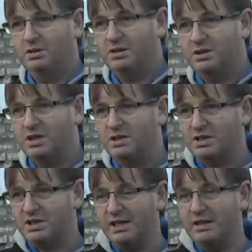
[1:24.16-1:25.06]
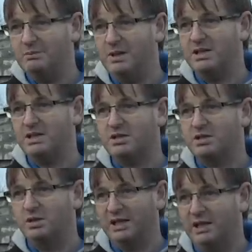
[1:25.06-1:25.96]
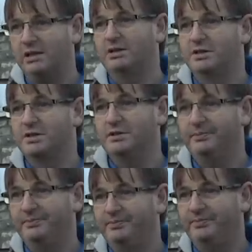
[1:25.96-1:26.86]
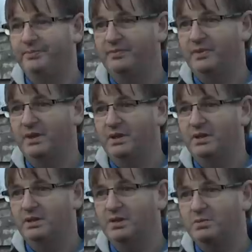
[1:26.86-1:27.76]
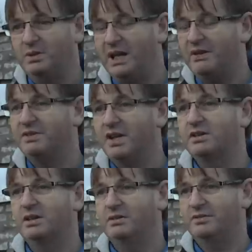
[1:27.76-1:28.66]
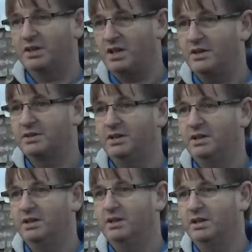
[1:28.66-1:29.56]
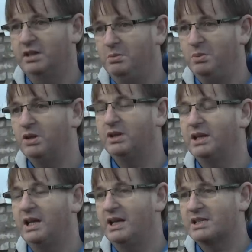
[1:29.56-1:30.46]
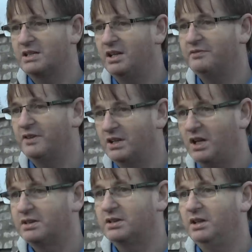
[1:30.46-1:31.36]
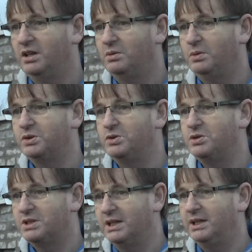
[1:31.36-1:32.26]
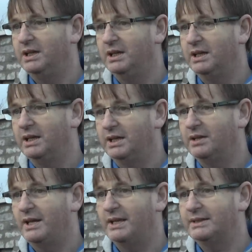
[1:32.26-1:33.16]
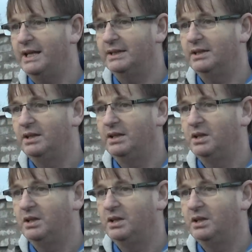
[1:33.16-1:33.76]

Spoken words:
this here is sending a message to the killers that we have not forgot. The community has not forgot what you did here that night.